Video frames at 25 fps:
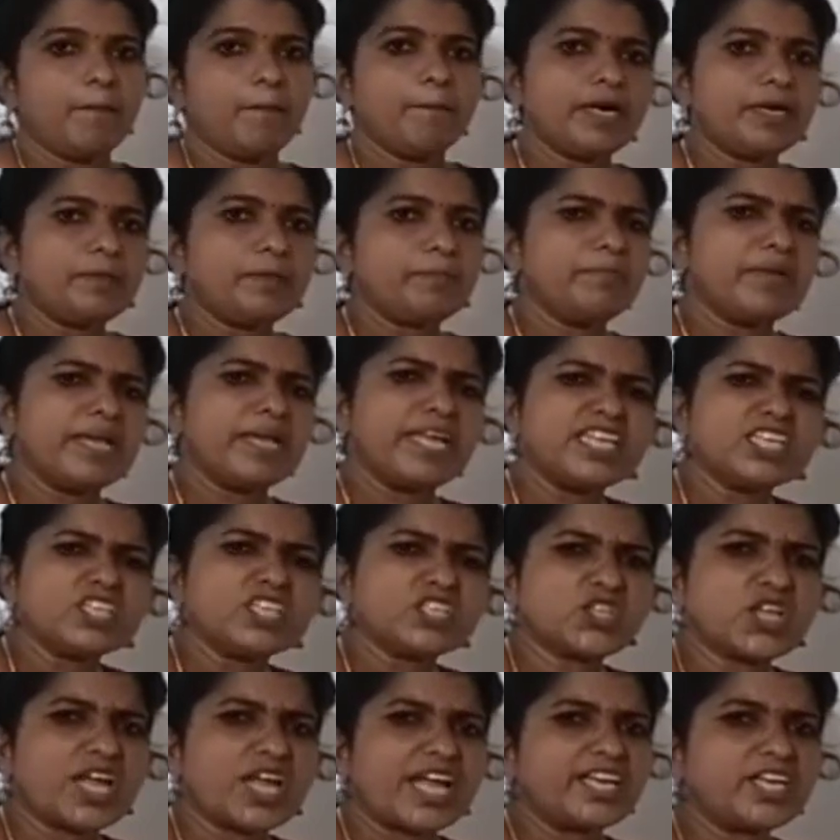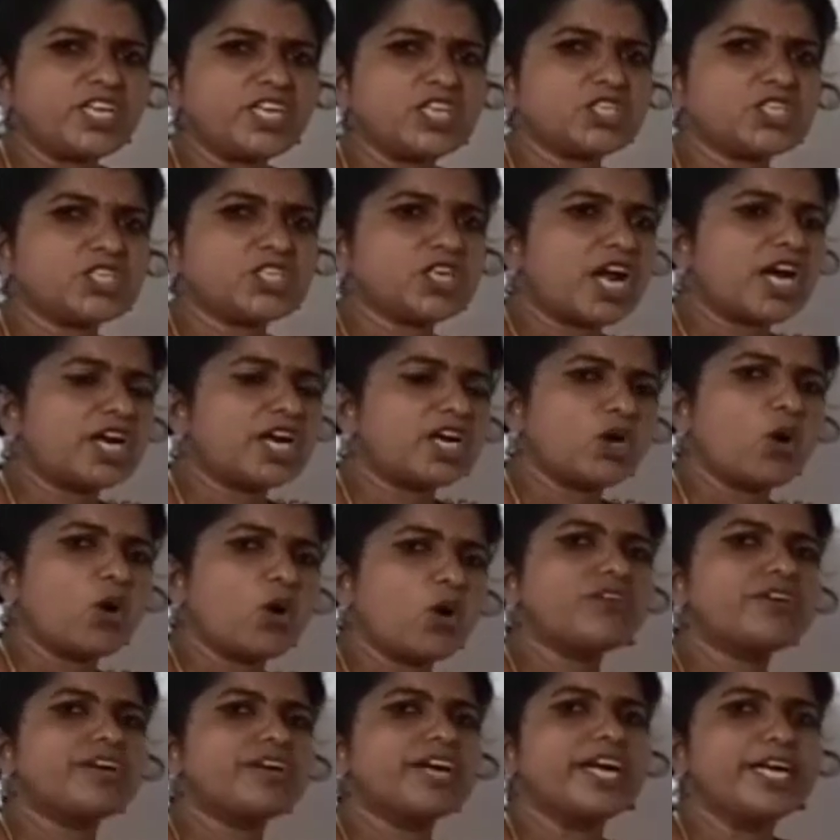But many scientists are
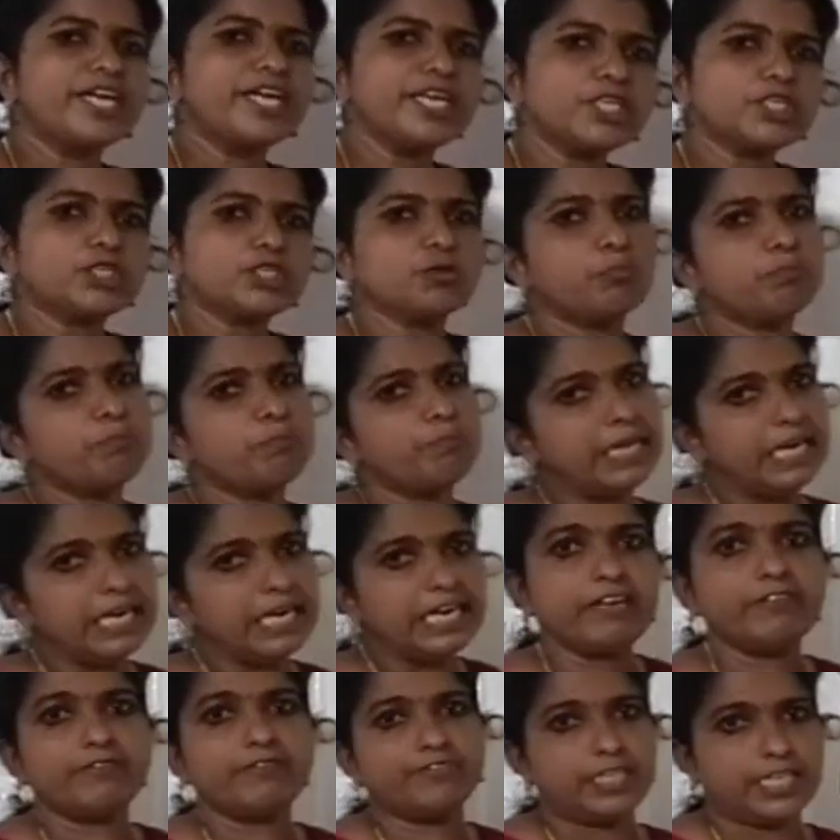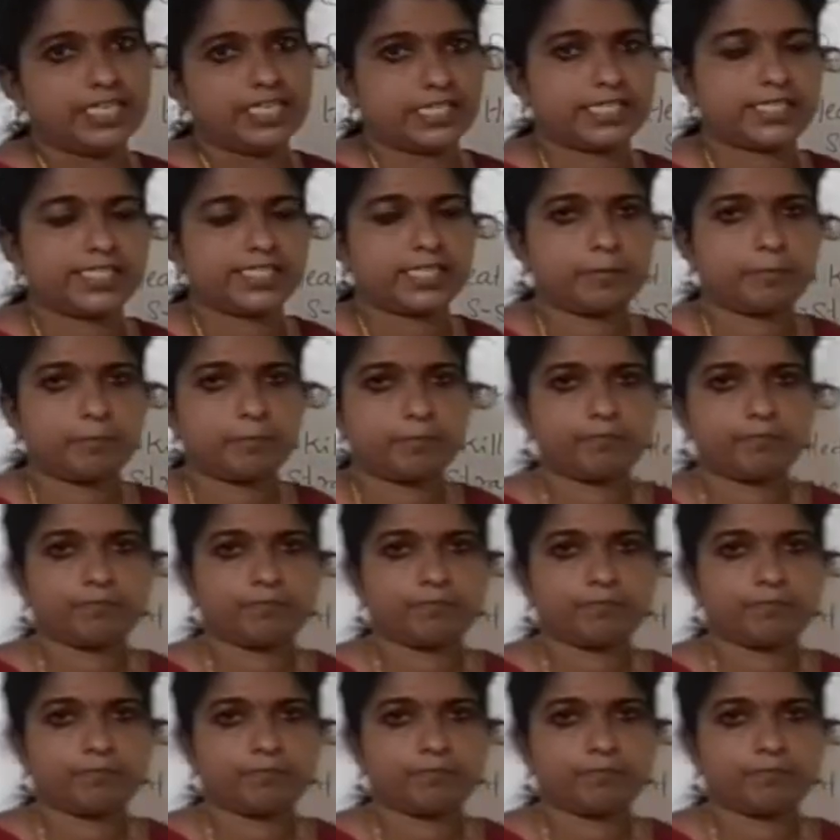not ready to believe this.